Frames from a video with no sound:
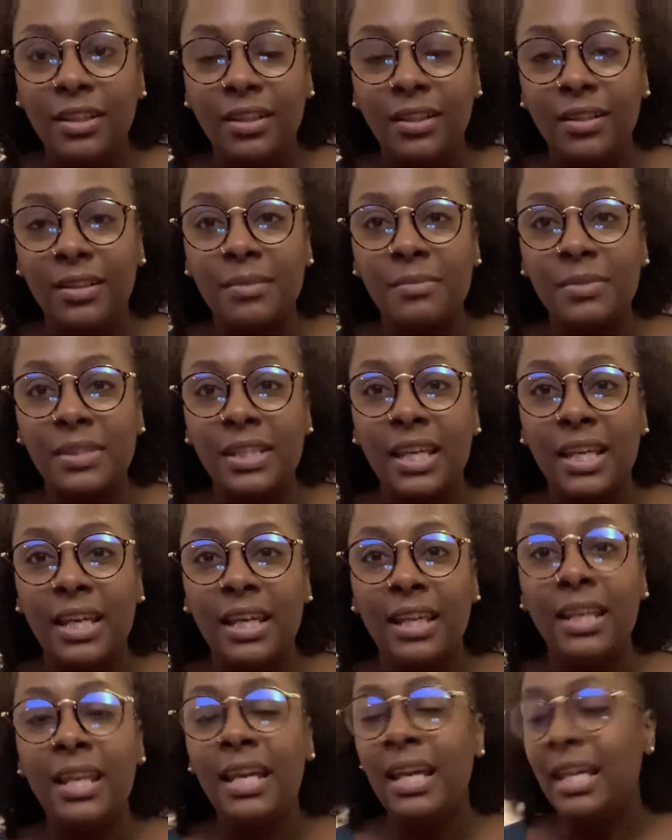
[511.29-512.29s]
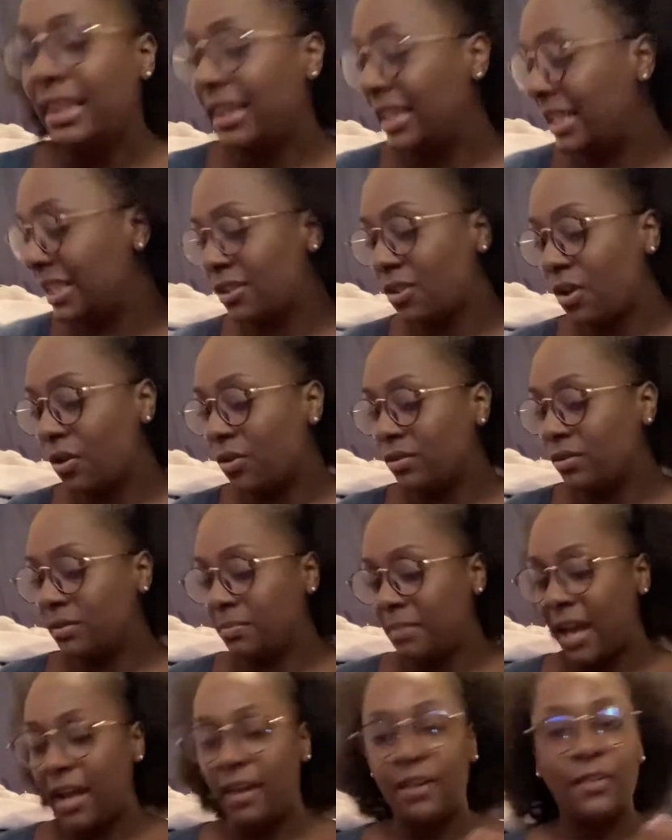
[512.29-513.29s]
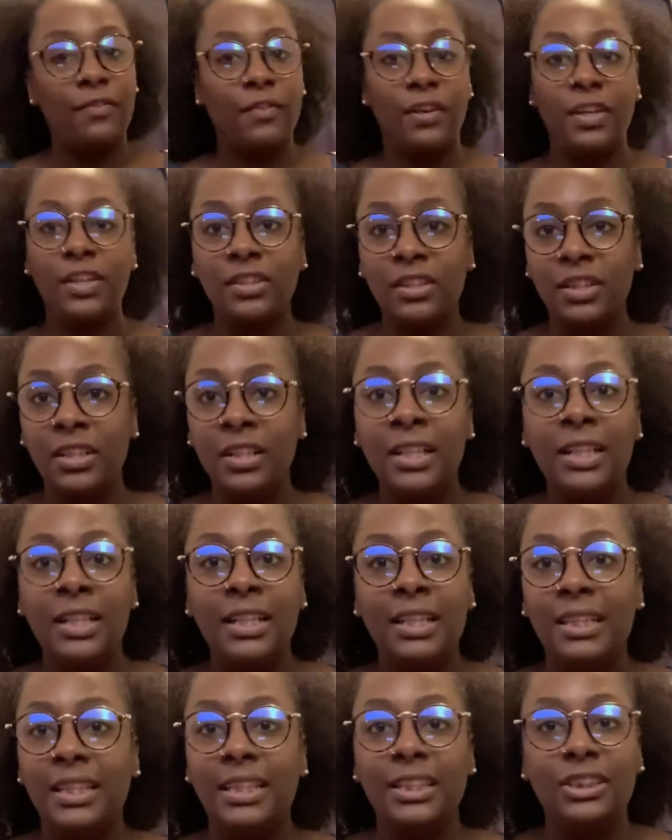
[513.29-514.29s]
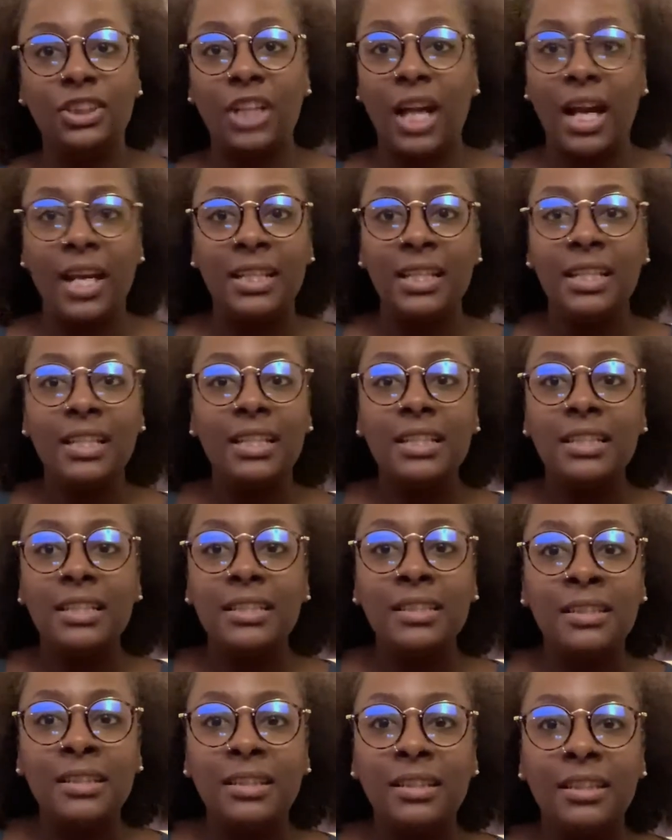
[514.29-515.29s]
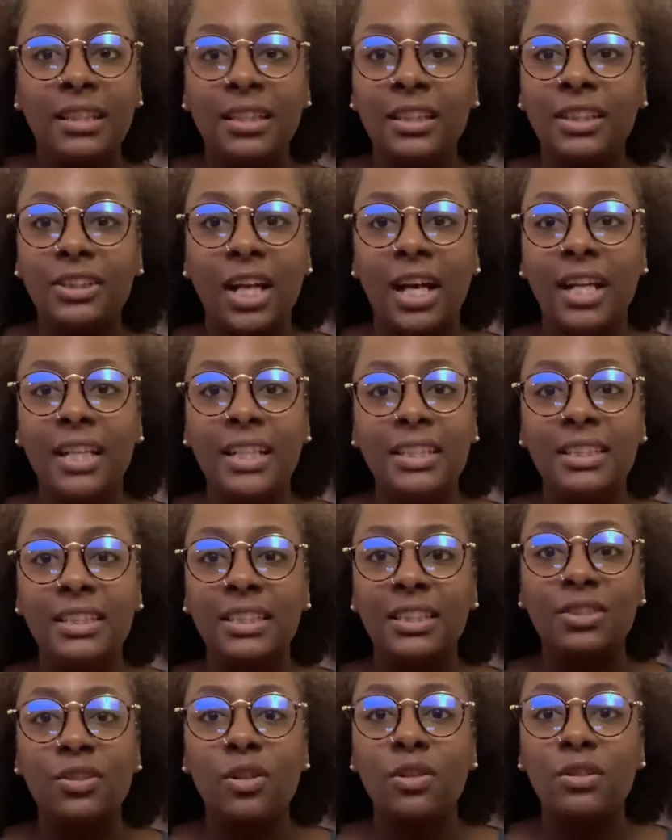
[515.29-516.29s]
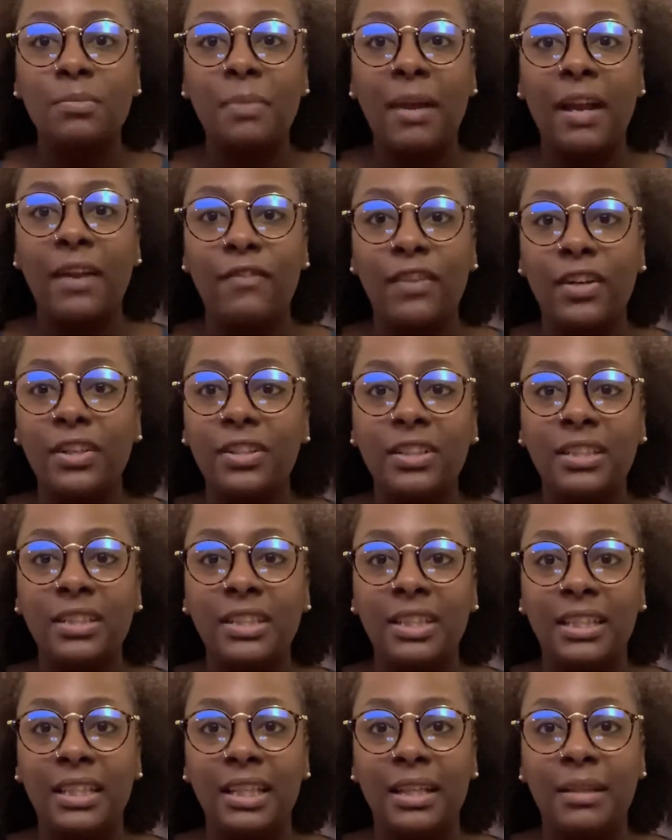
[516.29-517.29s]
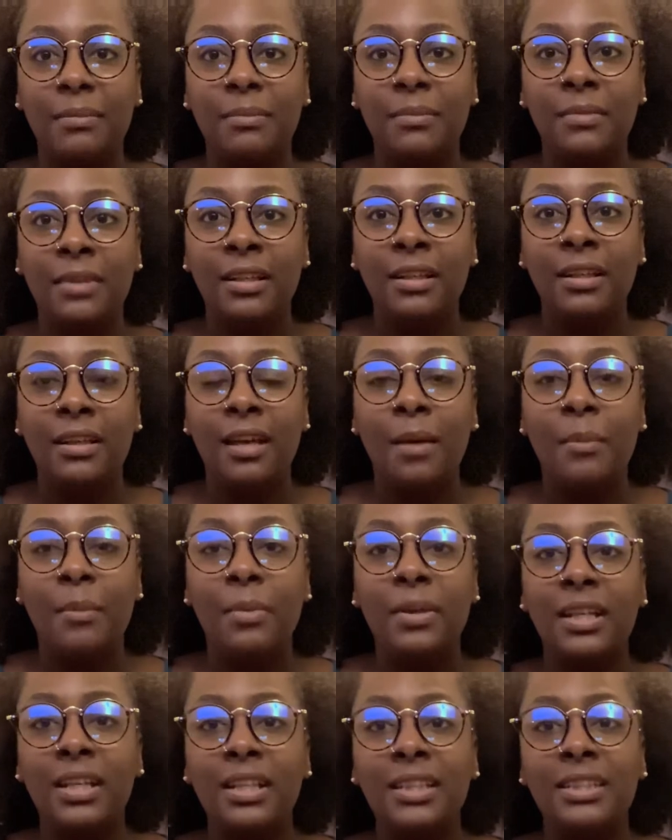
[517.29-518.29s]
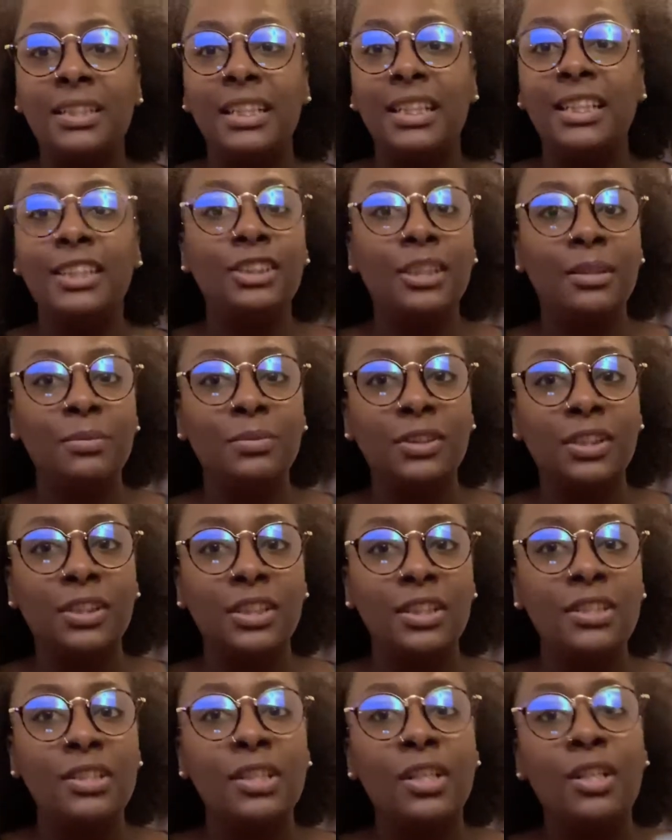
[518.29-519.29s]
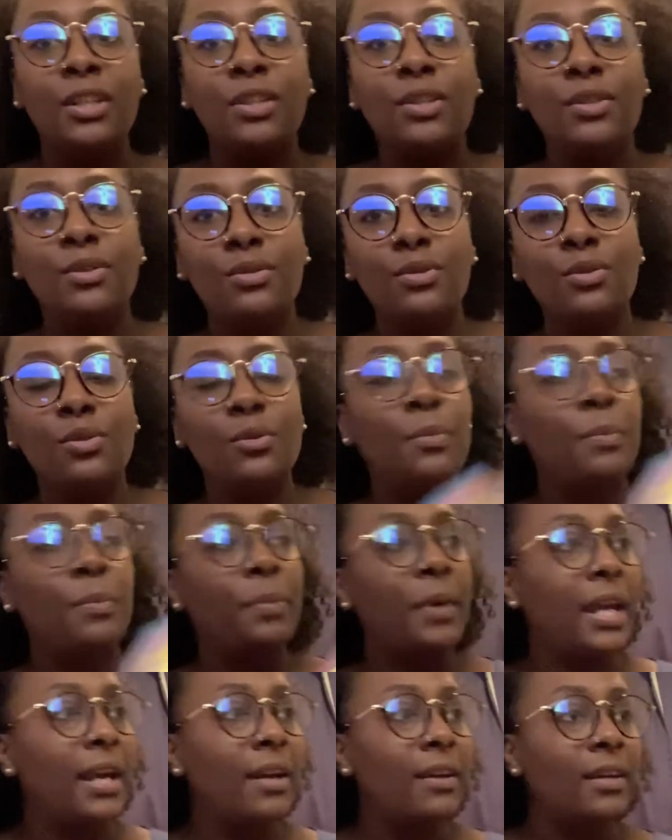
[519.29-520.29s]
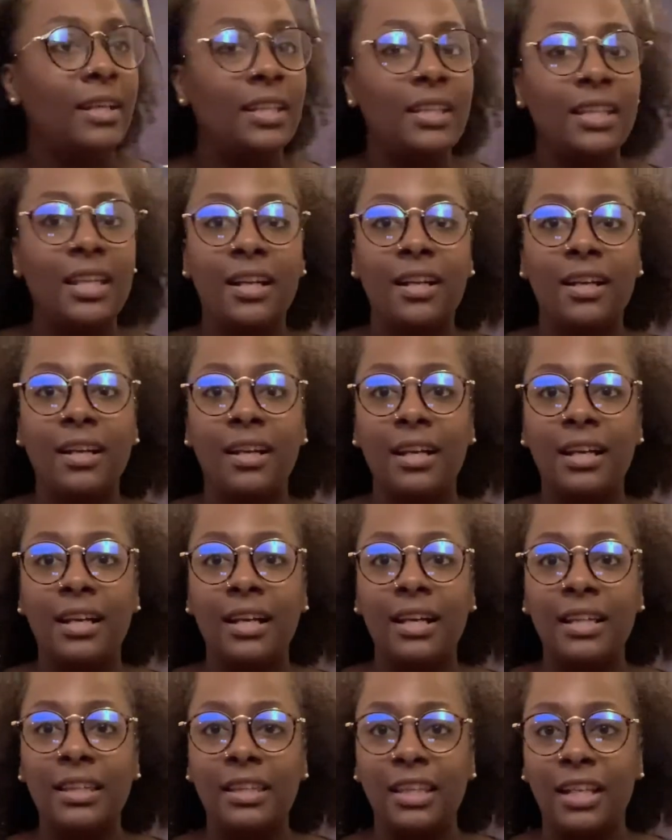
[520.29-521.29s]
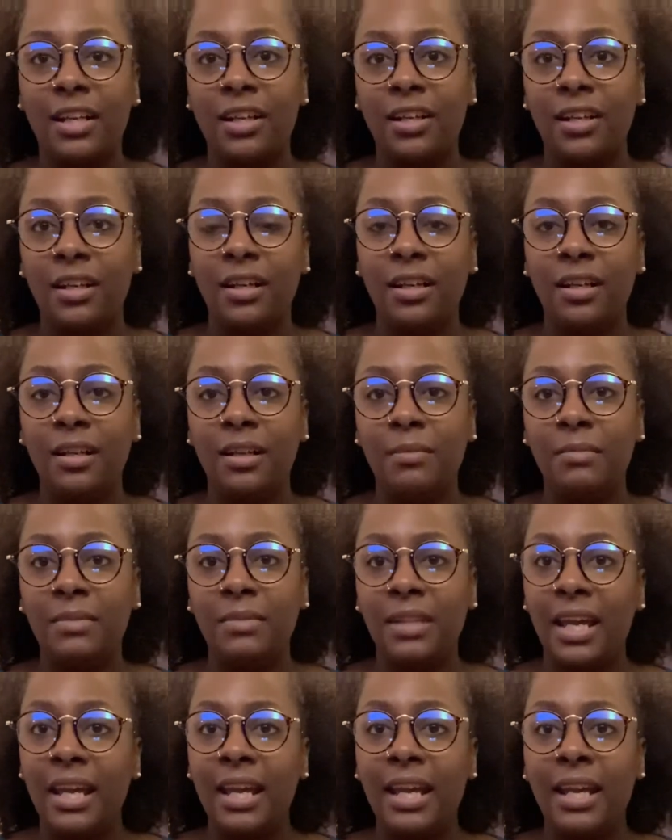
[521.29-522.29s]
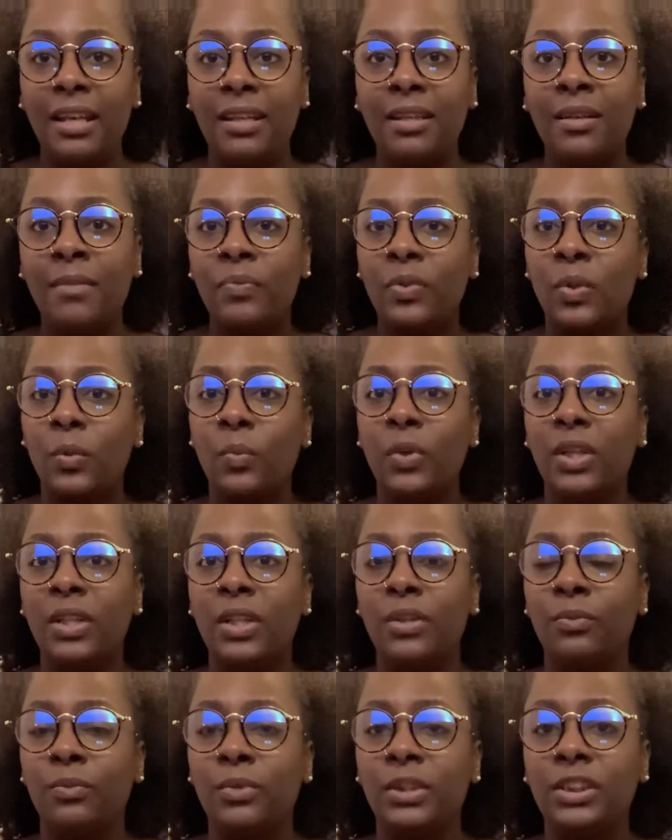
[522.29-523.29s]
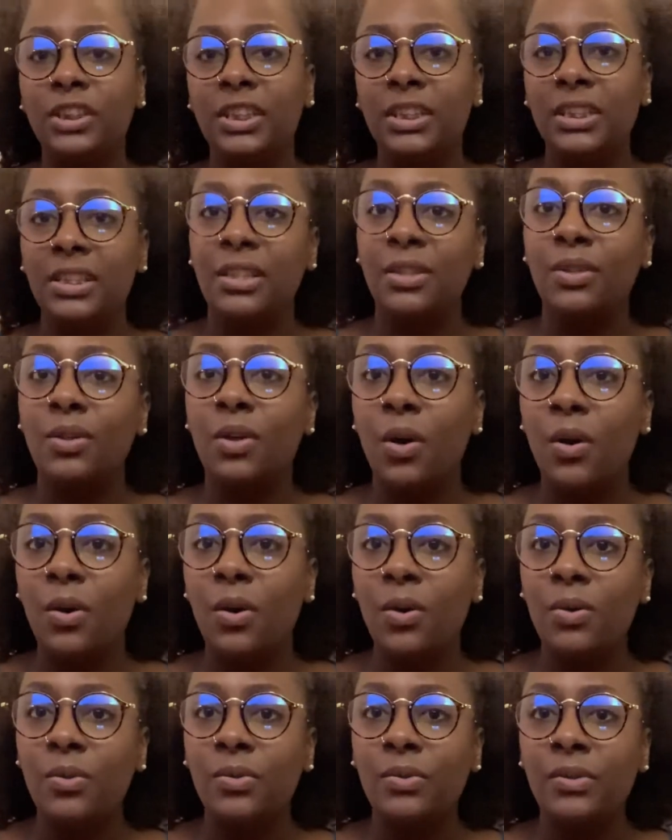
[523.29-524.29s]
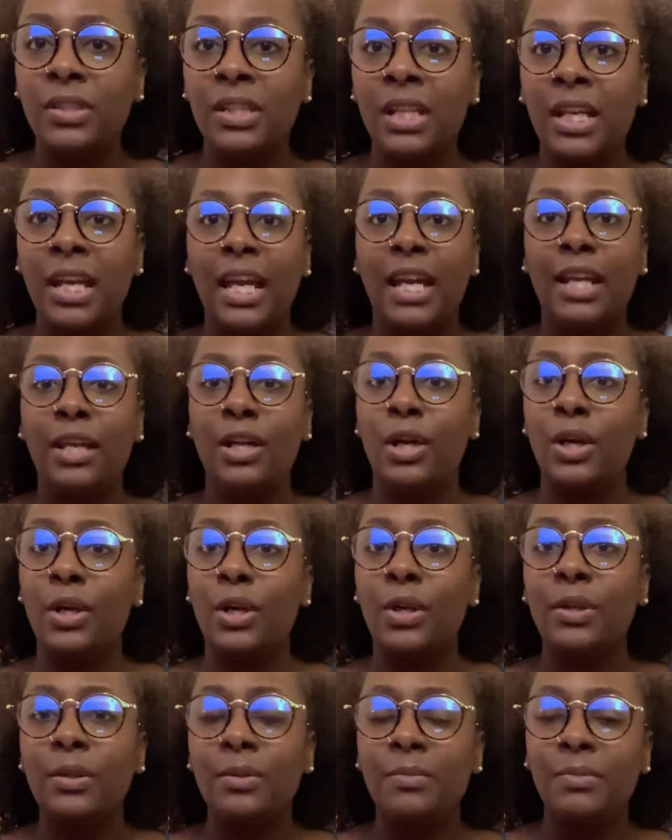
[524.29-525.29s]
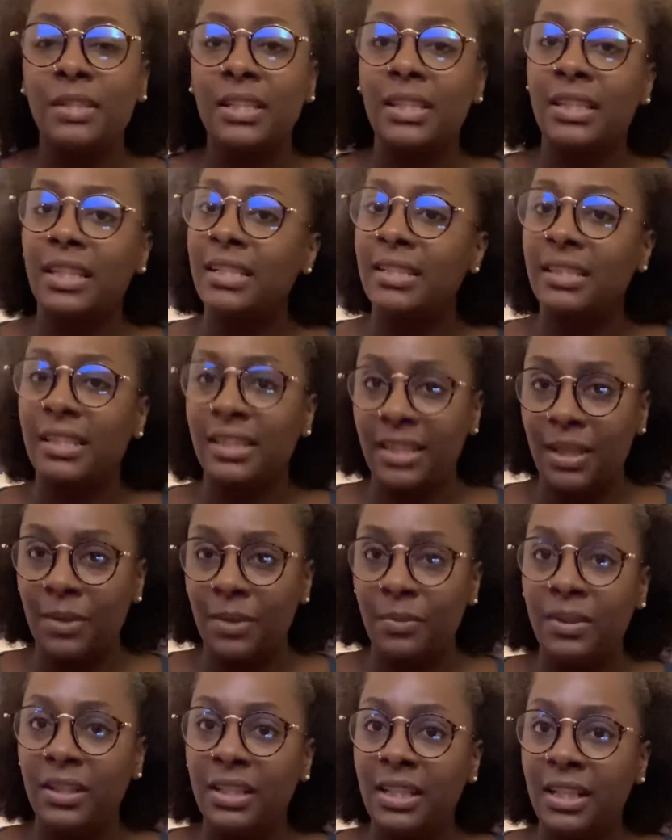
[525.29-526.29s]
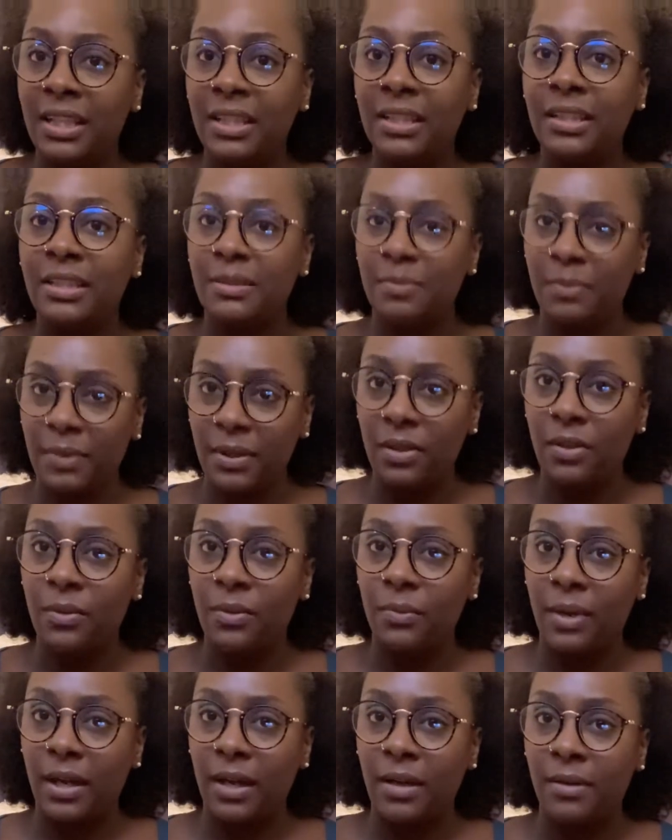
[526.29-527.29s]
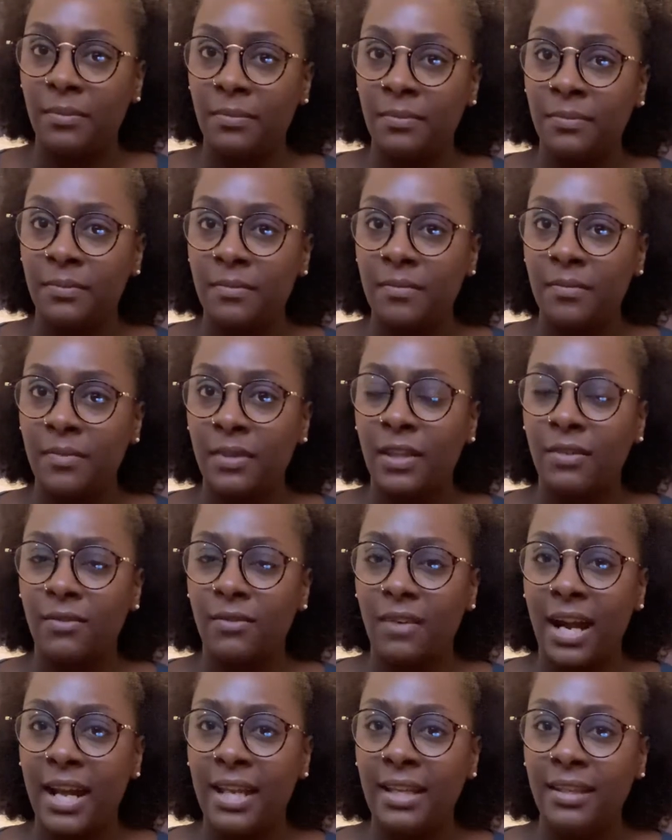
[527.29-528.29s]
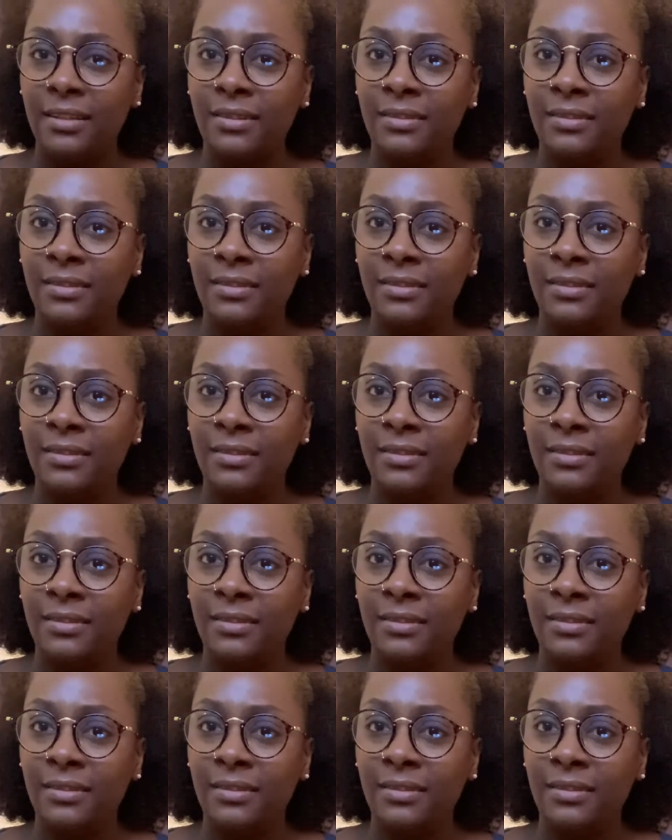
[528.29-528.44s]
You know what I'm saying? This goes back further than the Chinese. This goes back further than them, because Egyptians used to bury their dead with riches and golds and herbs and things that they would need in the spirit realm, right?